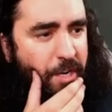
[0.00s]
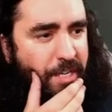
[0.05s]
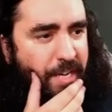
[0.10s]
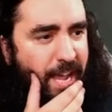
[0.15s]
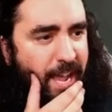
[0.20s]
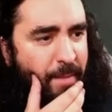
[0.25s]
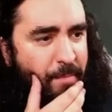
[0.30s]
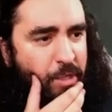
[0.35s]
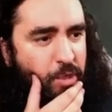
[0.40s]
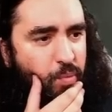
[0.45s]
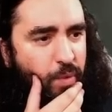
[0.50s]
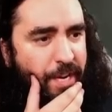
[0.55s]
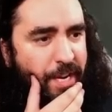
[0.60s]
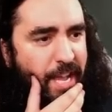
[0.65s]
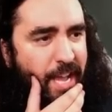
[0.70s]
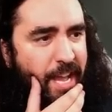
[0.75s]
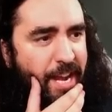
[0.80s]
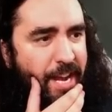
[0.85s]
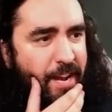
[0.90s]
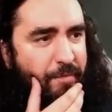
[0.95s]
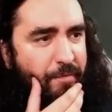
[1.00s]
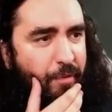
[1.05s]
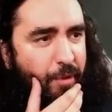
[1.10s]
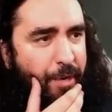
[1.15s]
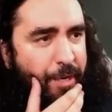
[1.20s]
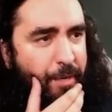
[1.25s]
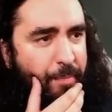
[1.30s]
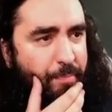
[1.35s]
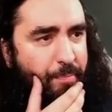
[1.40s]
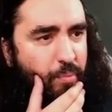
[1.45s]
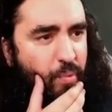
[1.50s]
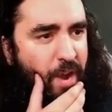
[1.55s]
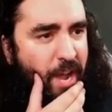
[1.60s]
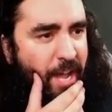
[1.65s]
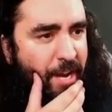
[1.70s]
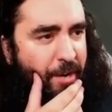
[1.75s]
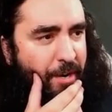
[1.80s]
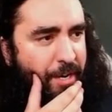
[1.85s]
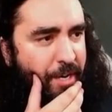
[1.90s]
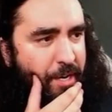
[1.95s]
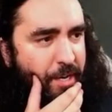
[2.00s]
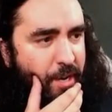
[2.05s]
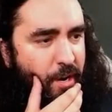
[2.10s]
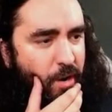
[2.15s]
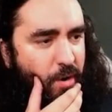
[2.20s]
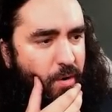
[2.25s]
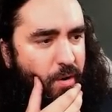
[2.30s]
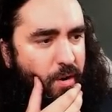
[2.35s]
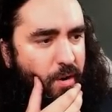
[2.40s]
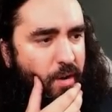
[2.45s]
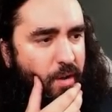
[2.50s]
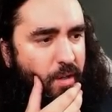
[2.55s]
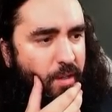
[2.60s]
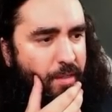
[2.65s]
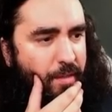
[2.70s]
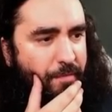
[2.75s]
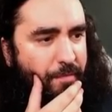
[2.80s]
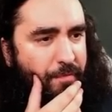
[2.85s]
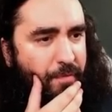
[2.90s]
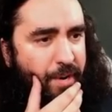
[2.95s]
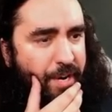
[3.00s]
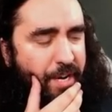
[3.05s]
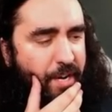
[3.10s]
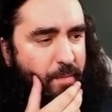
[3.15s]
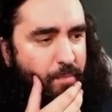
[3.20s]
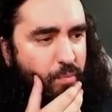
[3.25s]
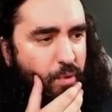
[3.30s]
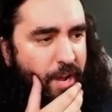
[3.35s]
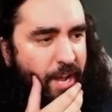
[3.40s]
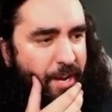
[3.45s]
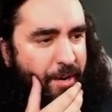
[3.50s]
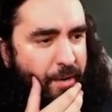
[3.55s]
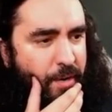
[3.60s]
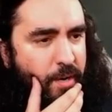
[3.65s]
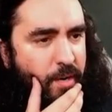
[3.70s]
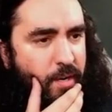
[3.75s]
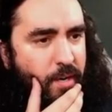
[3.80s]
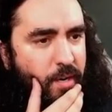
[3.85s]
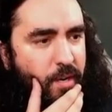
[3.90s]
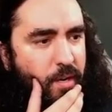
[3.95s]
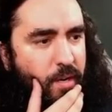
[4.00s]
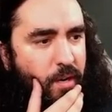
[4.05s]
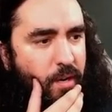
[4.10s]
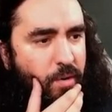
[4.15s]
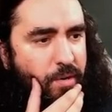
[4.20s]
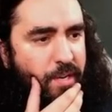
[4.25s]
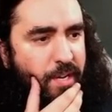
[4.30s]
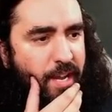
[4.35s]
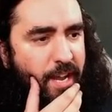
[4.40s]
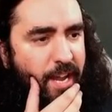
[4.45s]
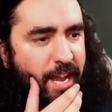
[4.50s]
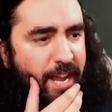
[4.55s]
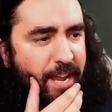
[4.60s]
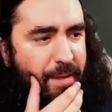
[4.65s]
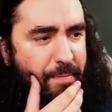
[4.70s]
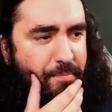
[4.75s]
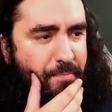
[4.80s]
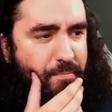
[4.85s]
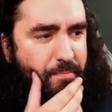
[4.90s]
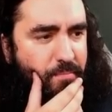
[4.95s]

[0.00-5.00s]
damage we get in for the weather, you know? The freaking weather. Okay.